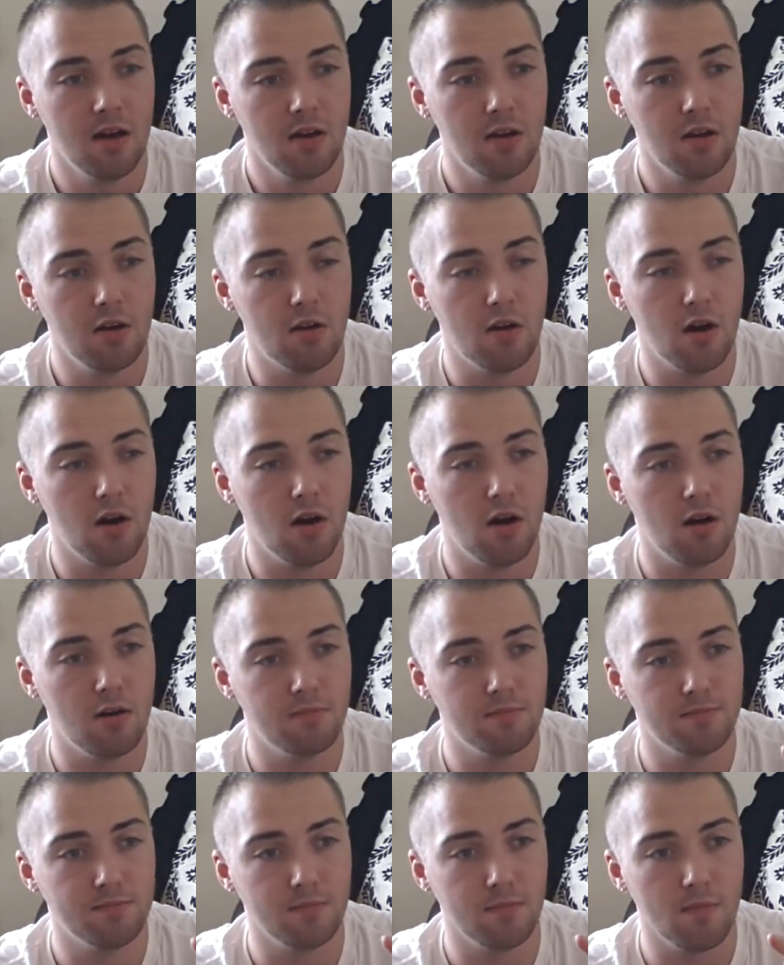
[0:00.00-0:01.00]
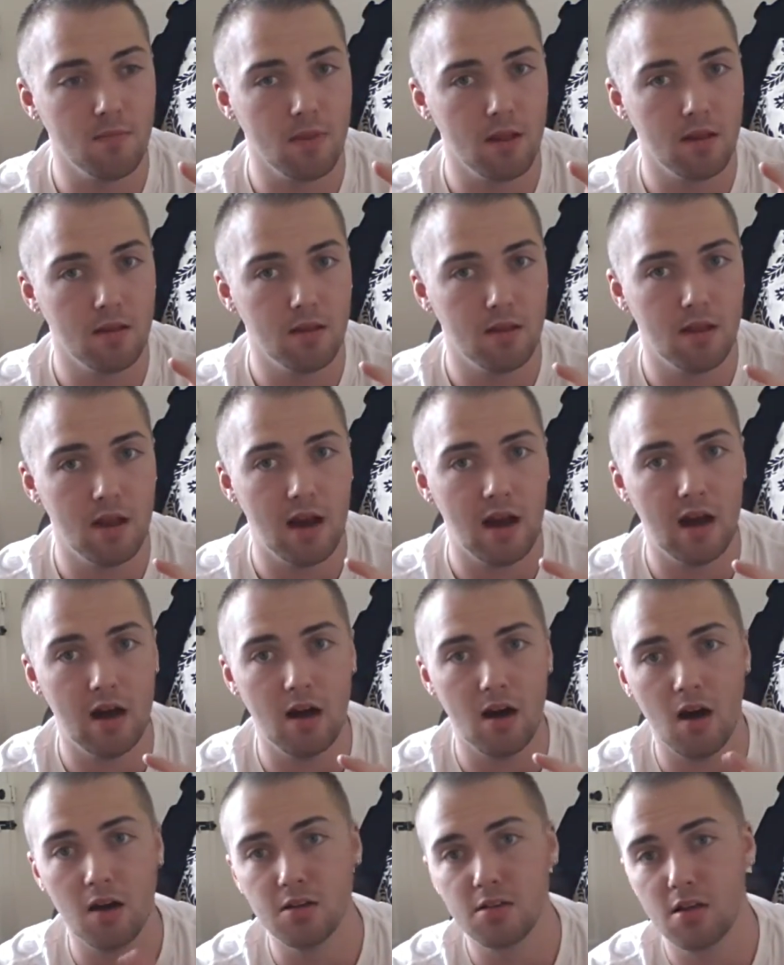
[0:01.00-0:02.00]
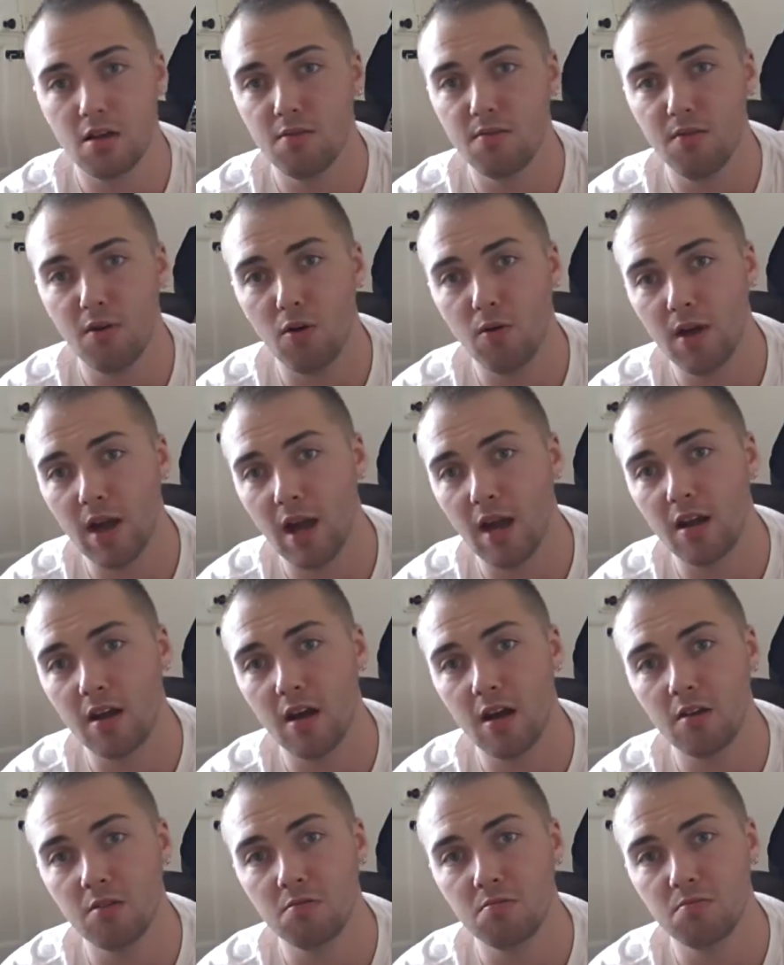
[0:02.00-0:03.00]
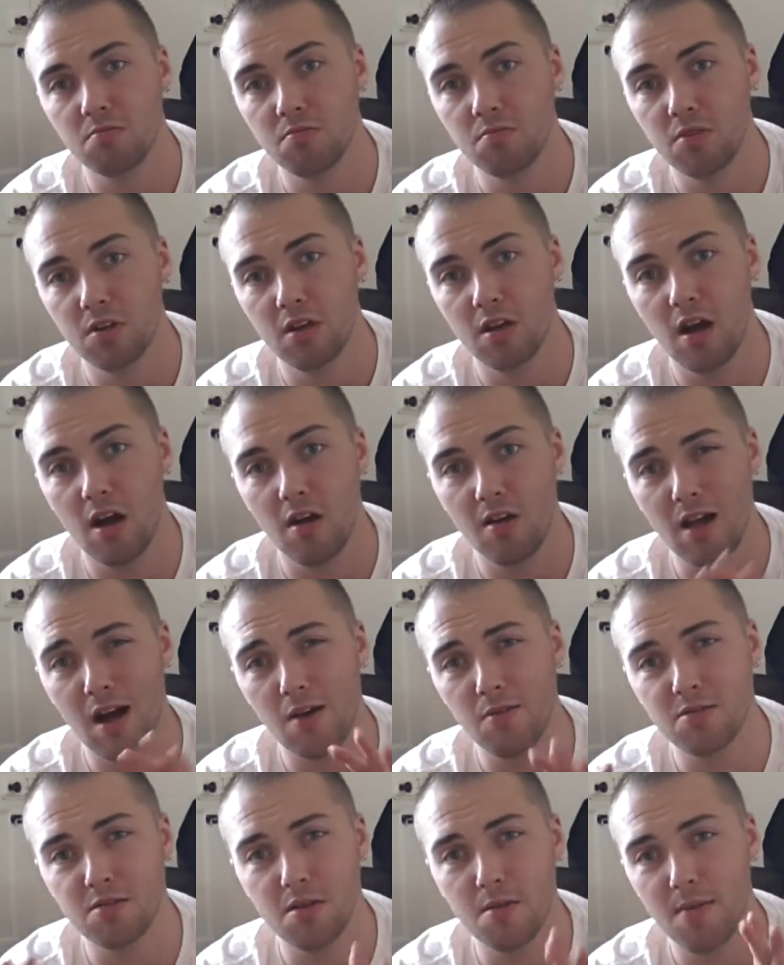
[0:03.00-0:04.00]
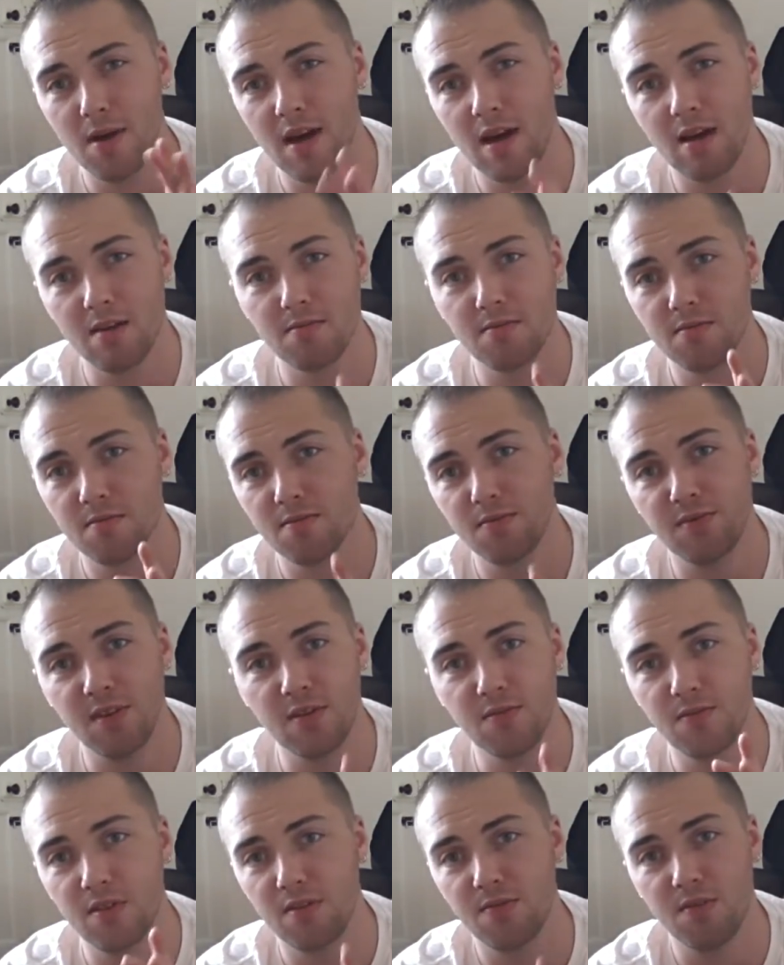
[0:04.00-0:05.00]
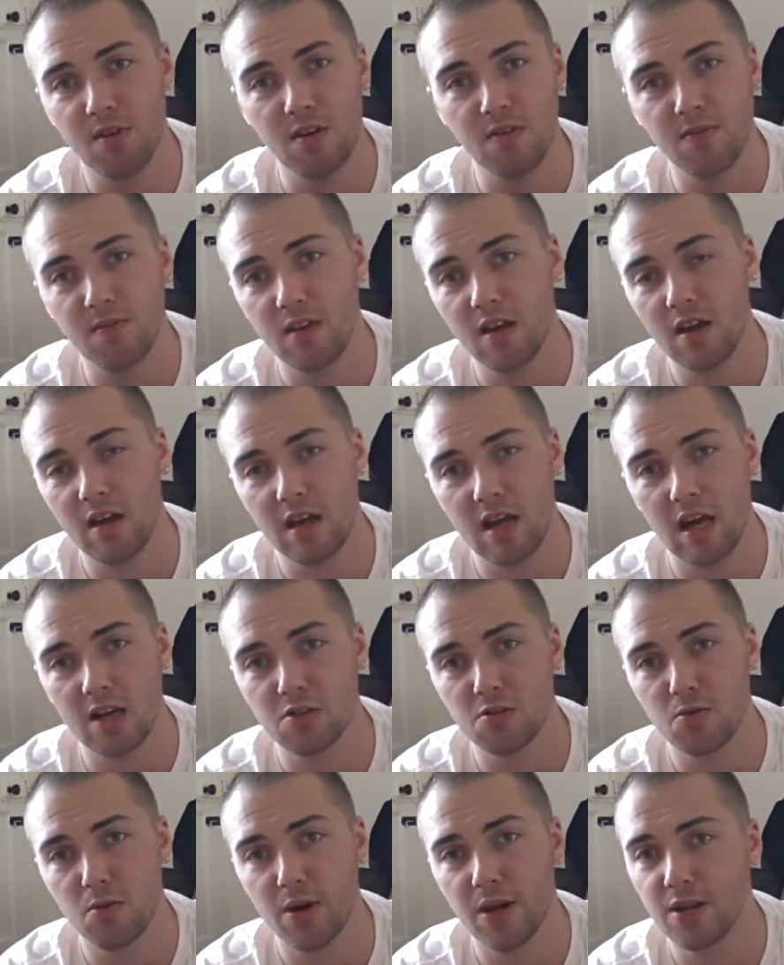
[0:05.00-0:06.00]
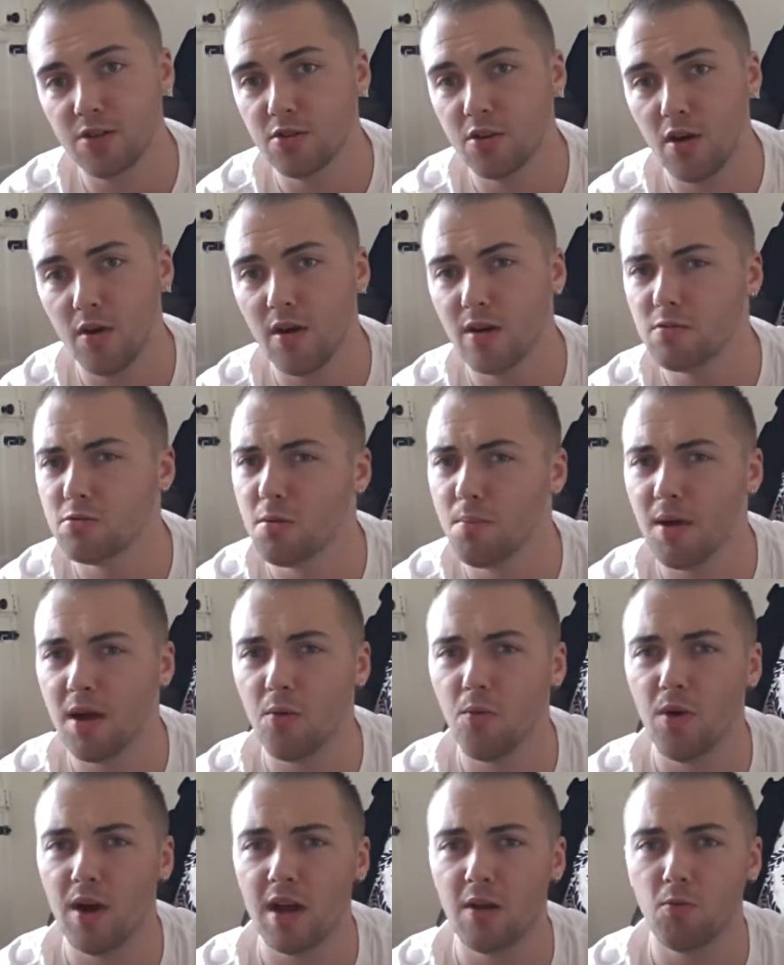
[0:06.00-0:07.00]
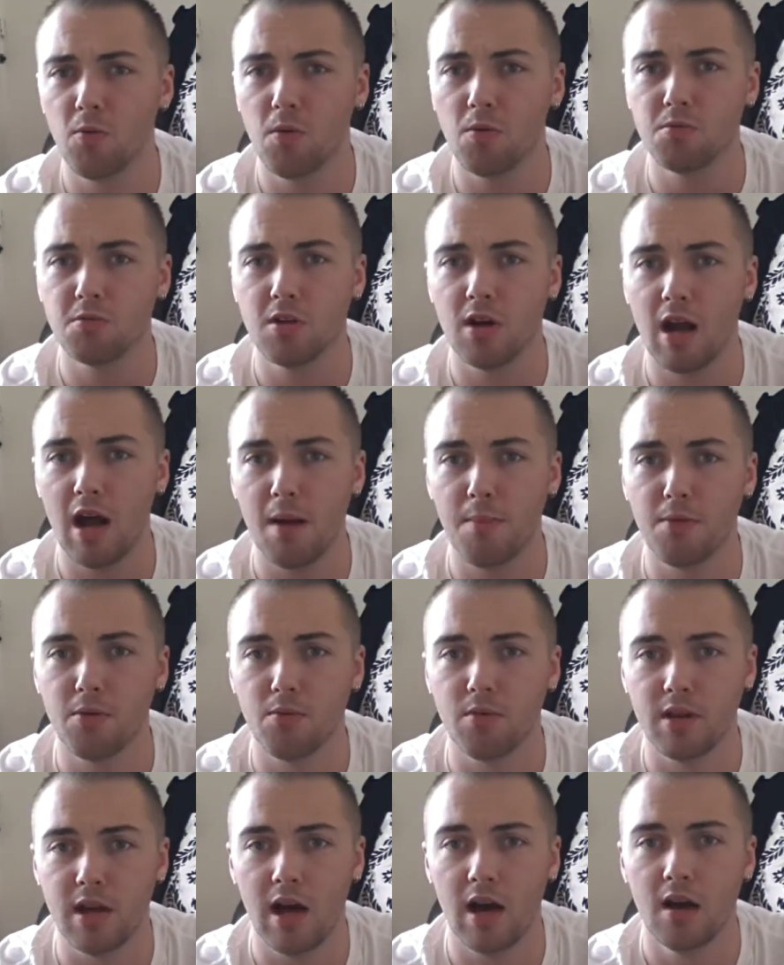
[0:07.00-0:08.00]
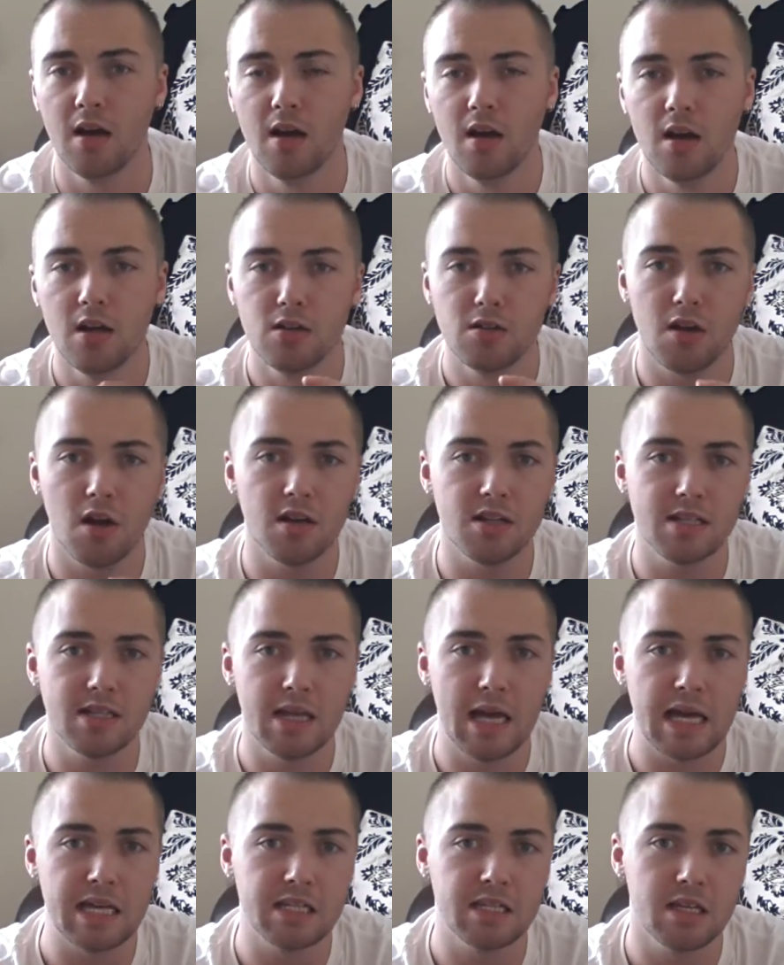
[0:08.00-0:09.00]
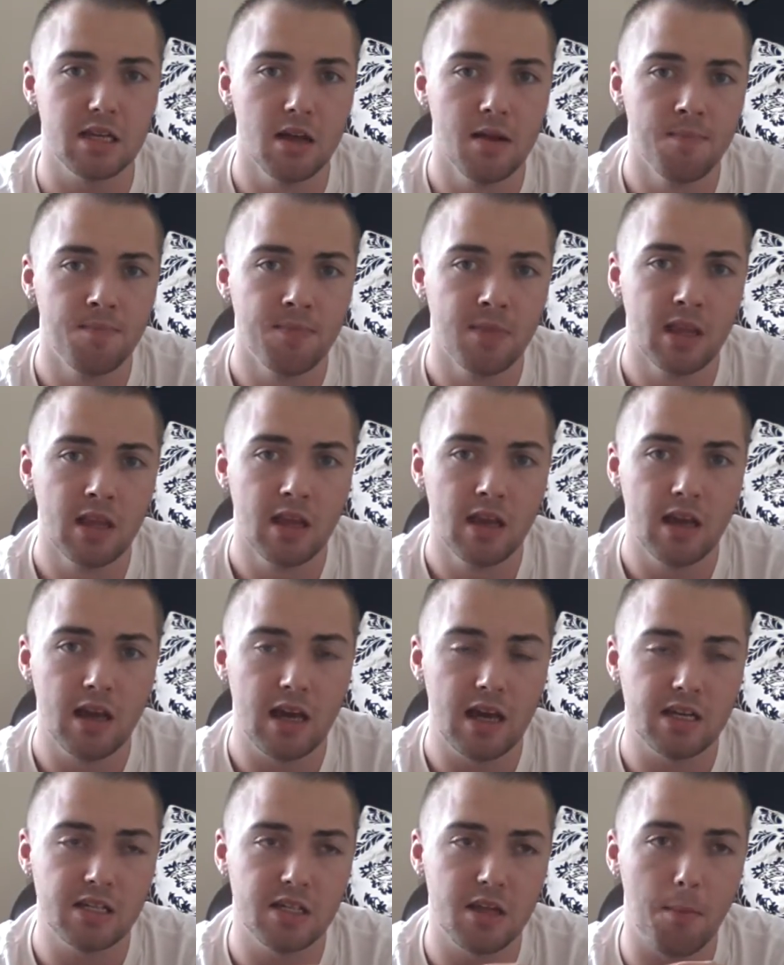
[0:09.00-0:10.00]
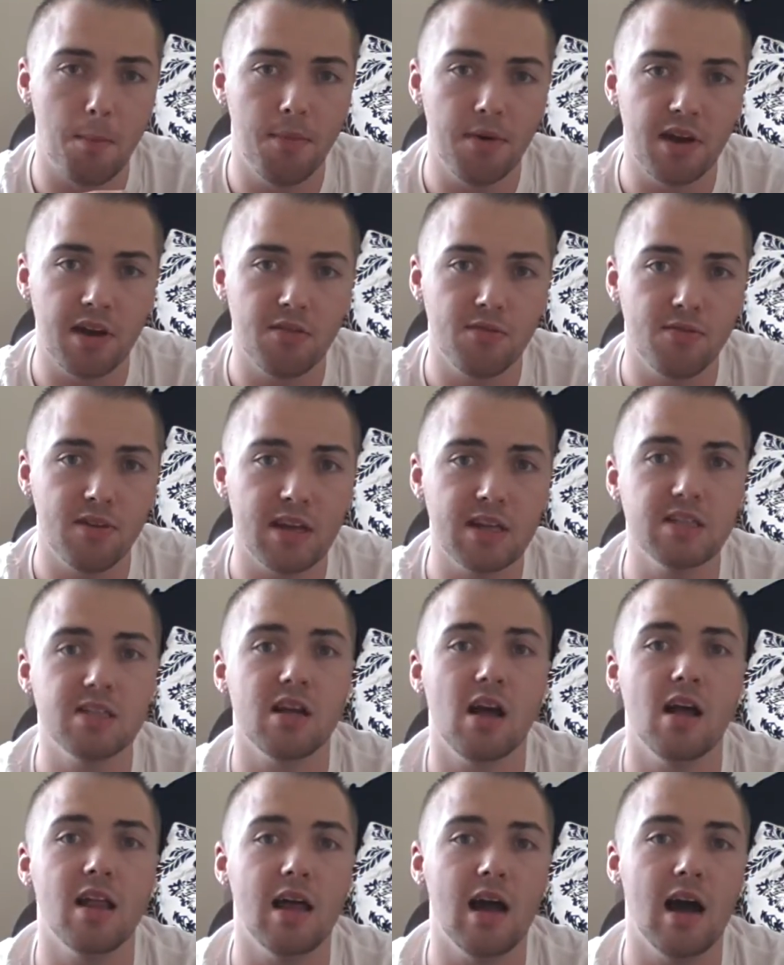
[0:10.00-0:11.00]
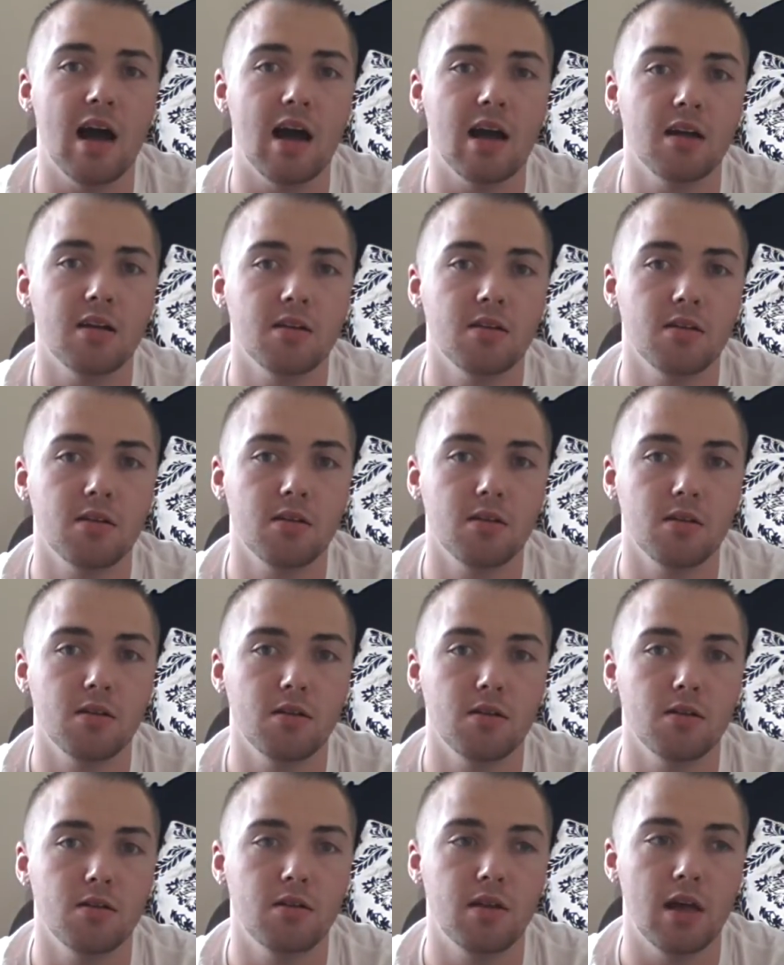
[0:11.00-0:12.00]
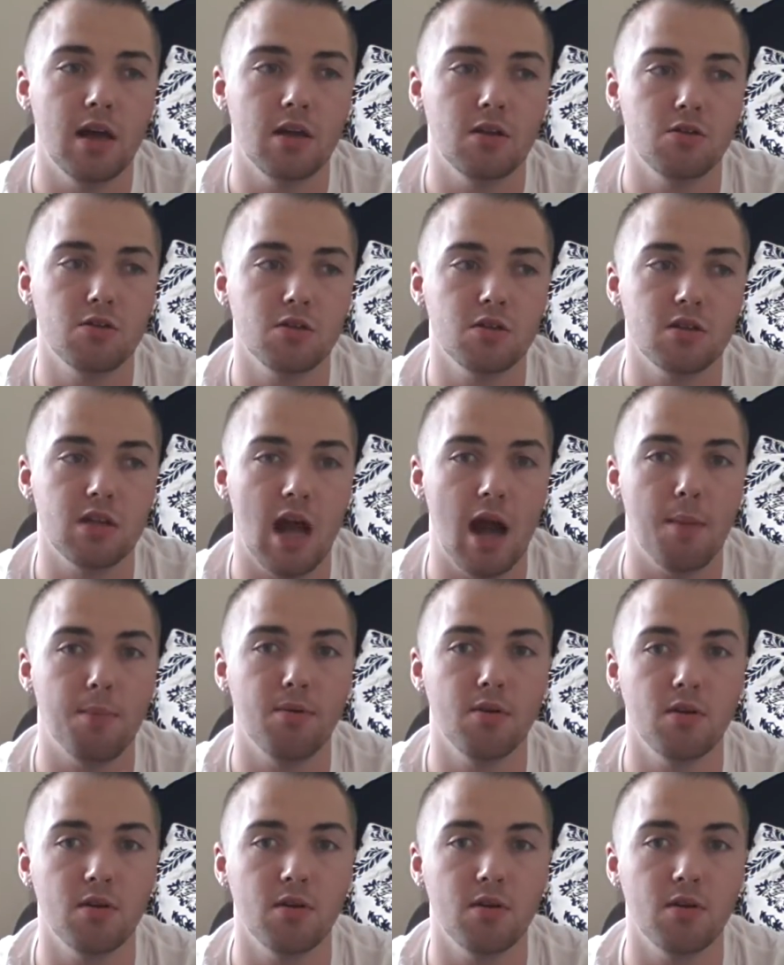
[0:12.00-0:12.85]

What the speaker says: you got that Iceland volcano, that was a bit 50-50, catch-22. It was a bit weird what was going to happen with that. So it's the big things like that that just happen